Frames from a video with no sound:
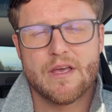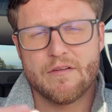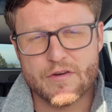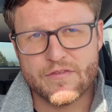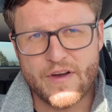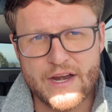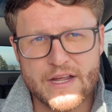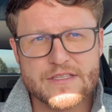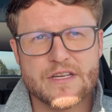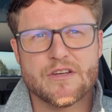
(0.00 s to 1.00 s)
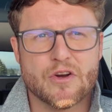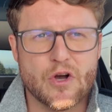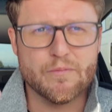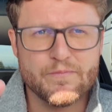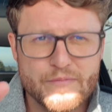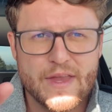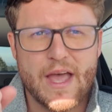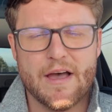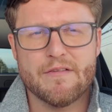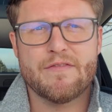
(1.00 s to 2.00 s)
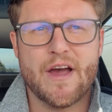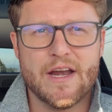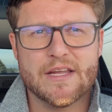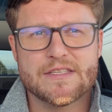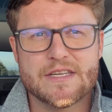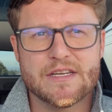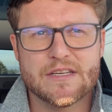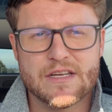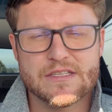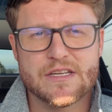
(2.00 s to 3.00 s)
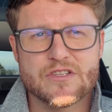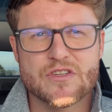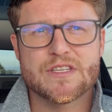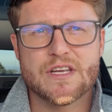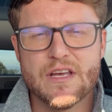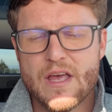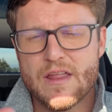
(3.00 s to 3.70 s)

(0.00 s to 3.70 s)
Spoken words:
If you're financing your home, have a financing contingency.